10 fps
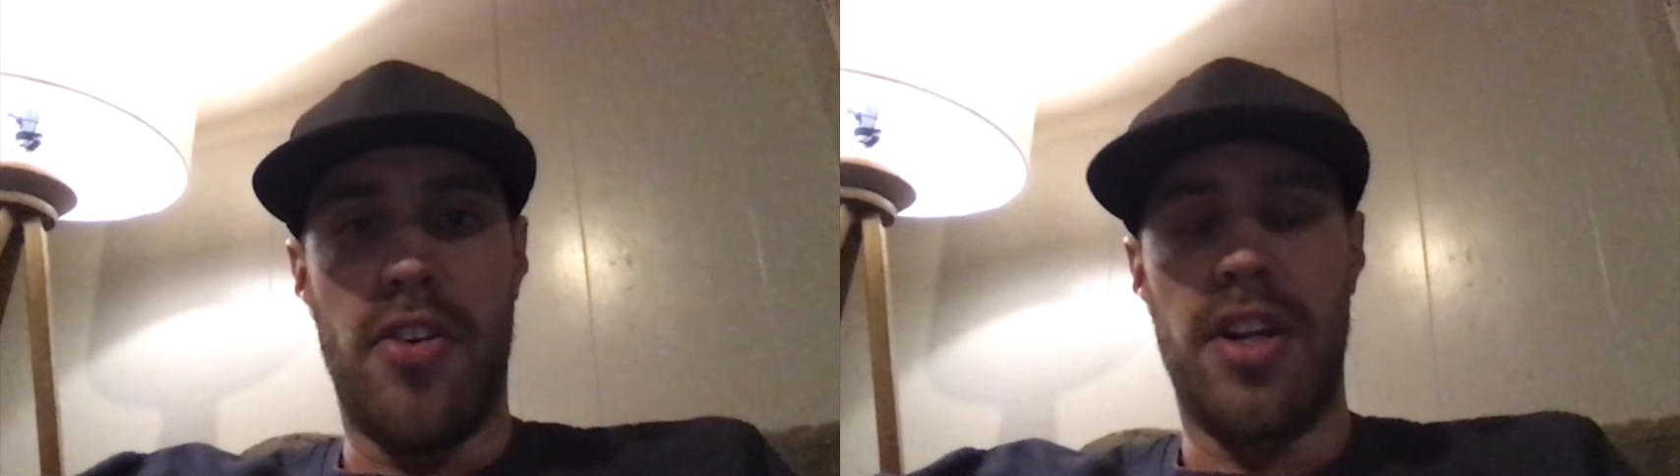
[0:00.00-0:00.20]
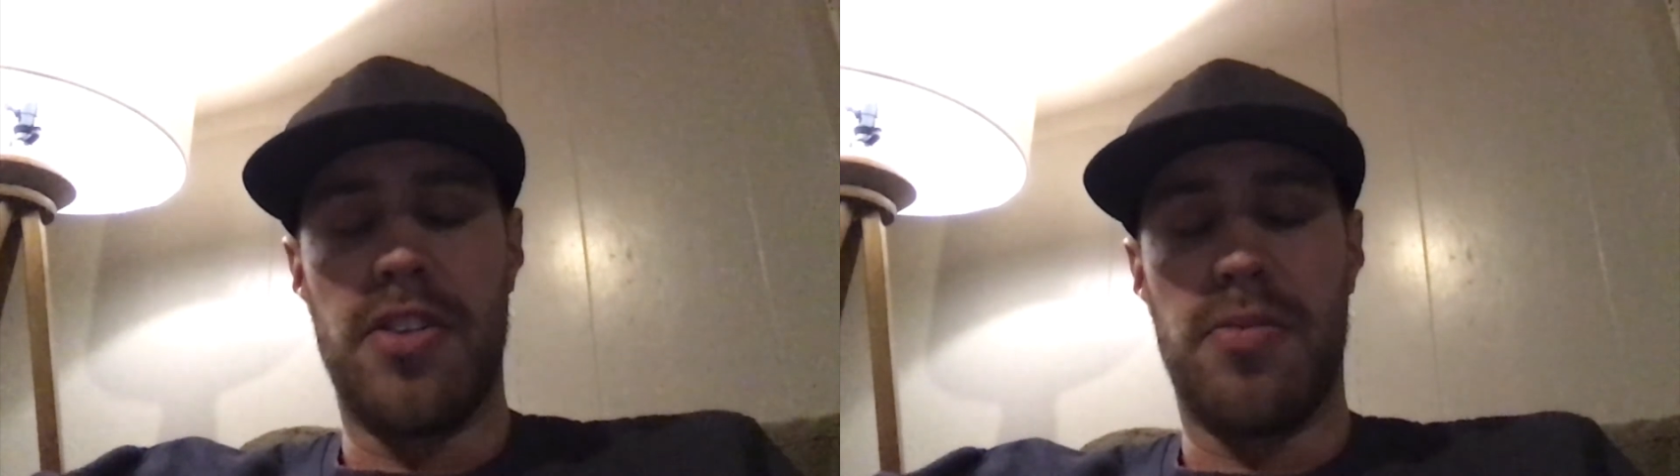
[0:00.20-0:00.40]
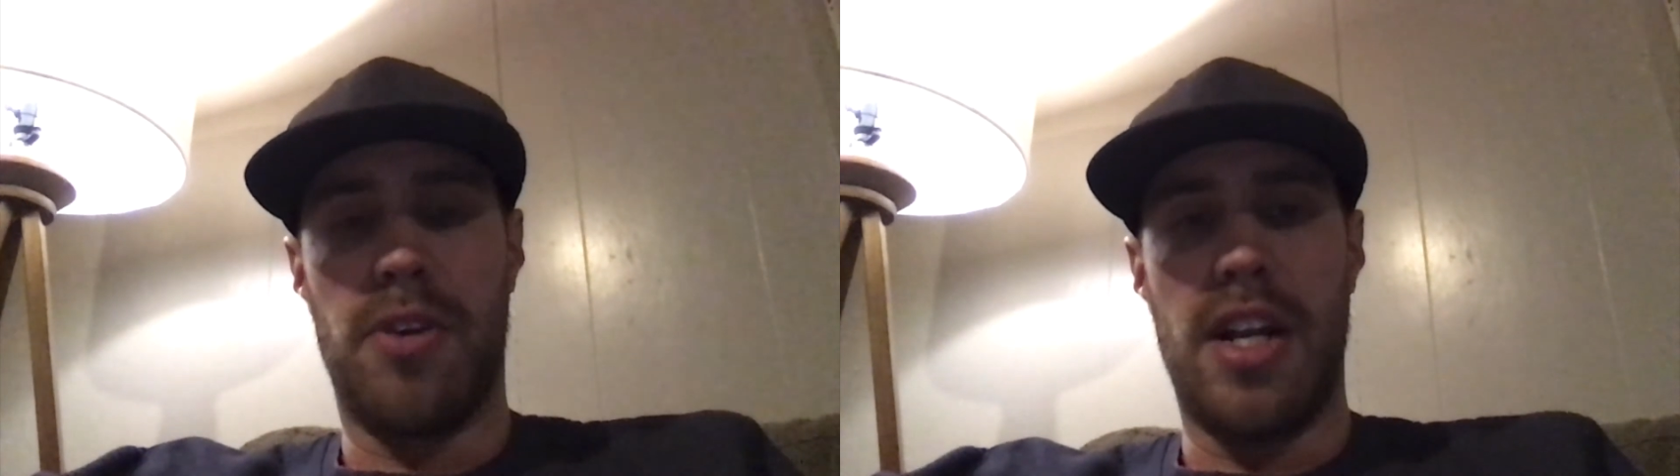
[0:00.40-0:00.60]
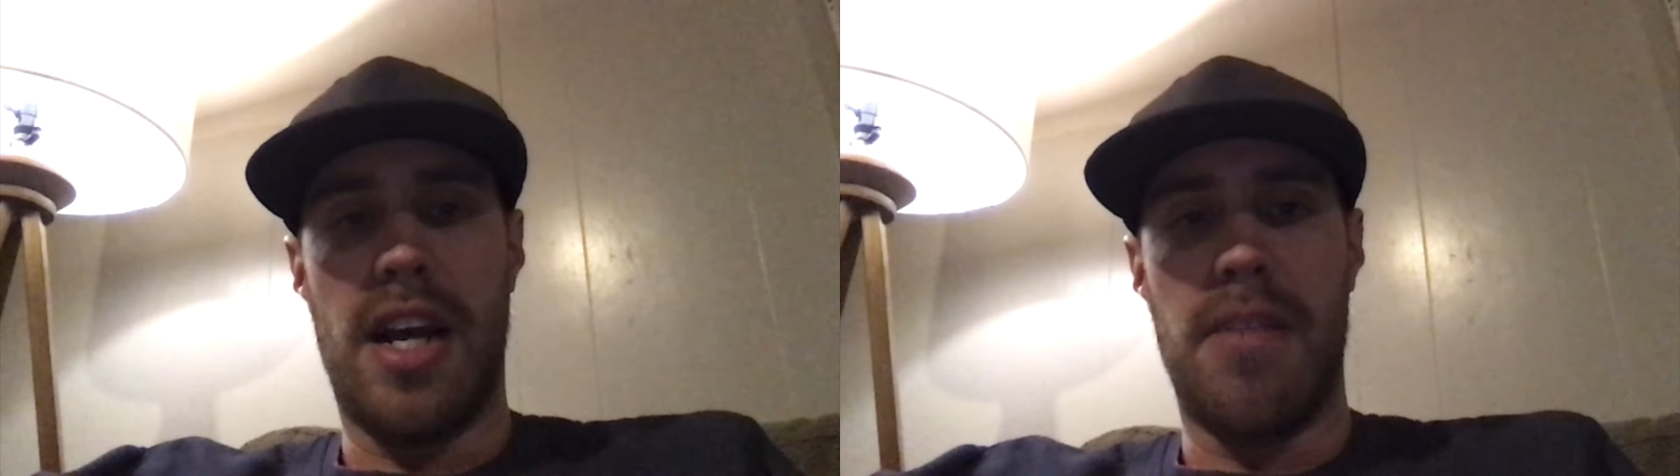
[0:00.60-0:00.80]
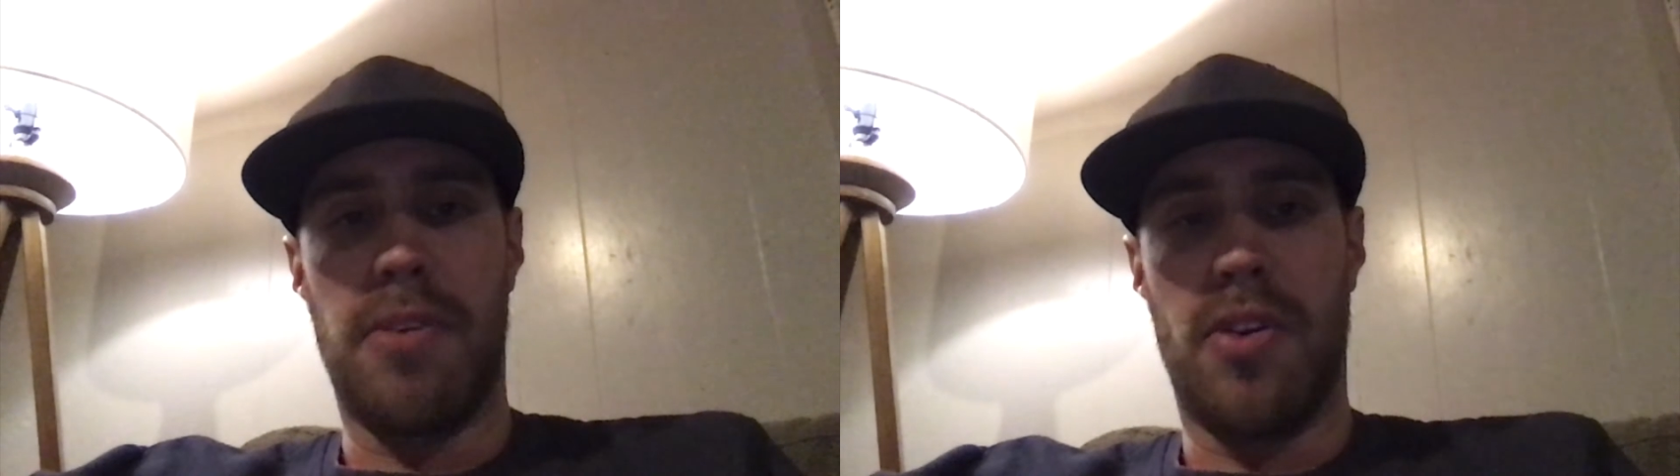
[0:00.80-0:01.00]
Here's what
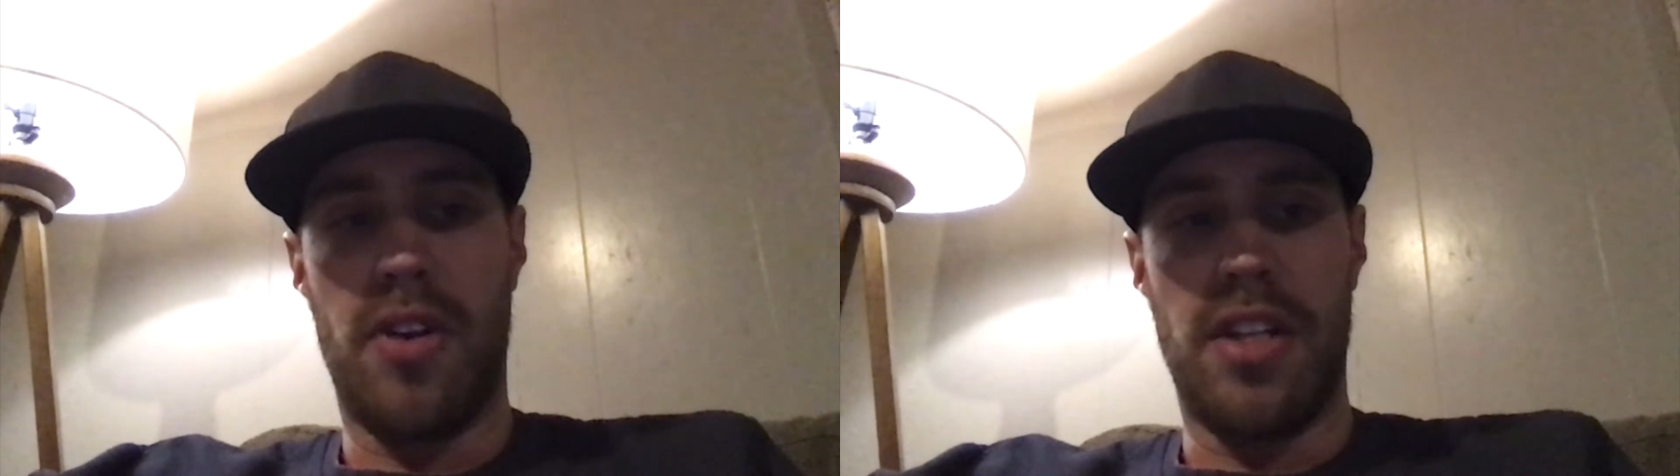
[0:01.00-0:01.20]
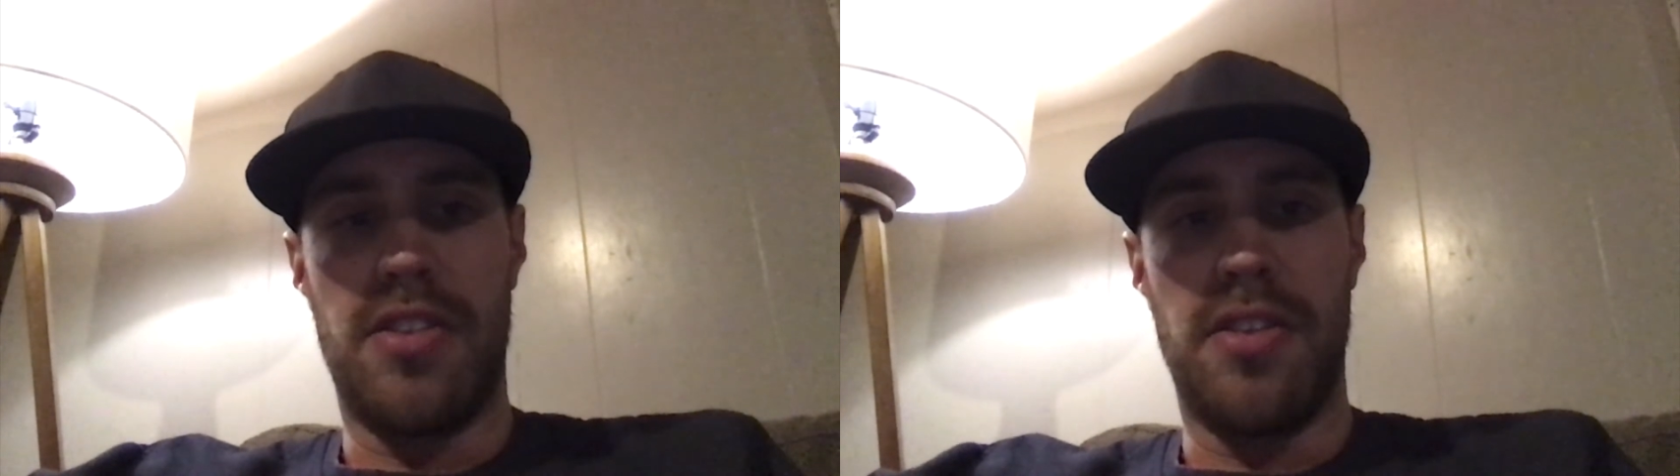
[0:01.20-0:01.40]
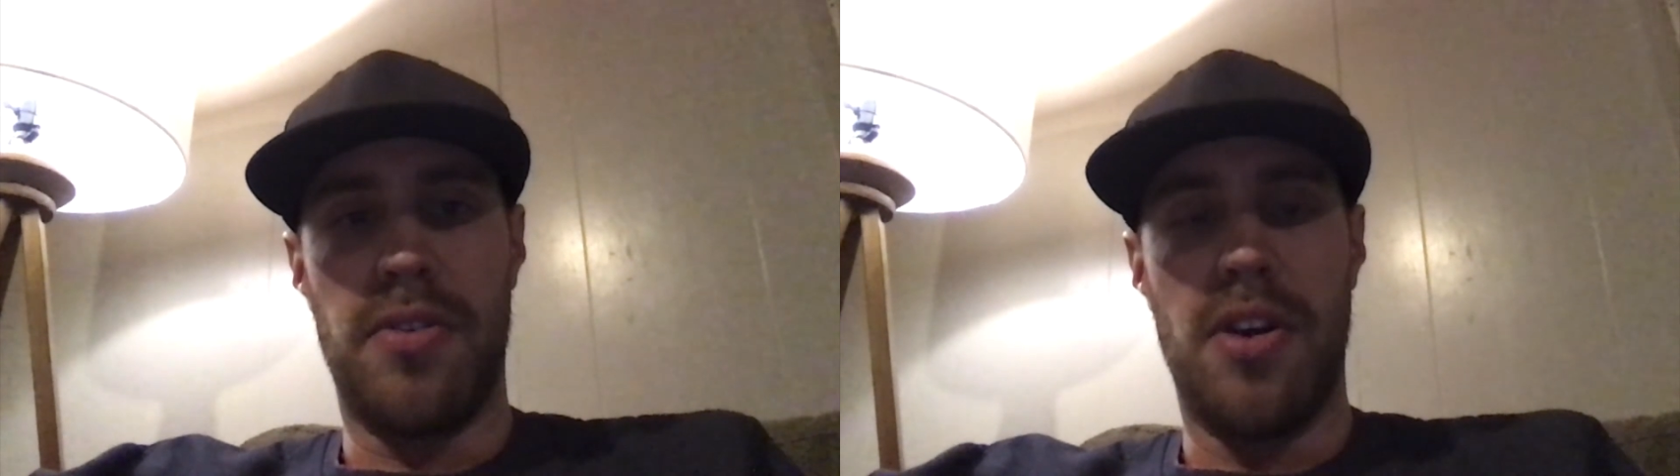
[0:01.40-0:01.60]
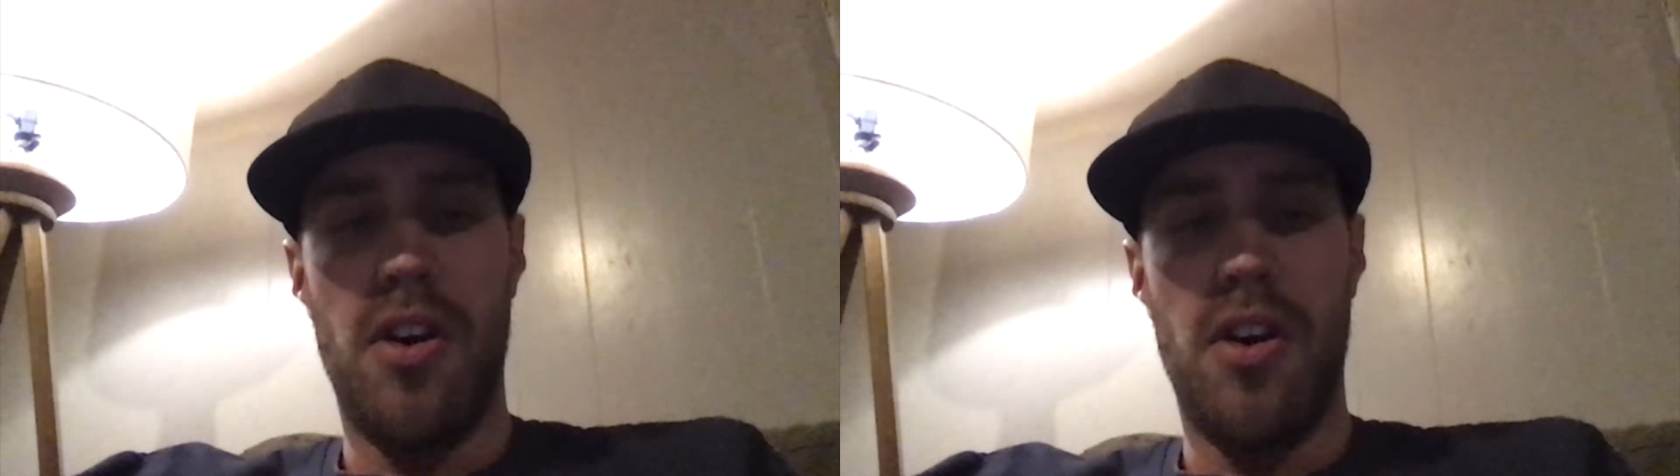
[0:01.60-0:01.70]
I'm going to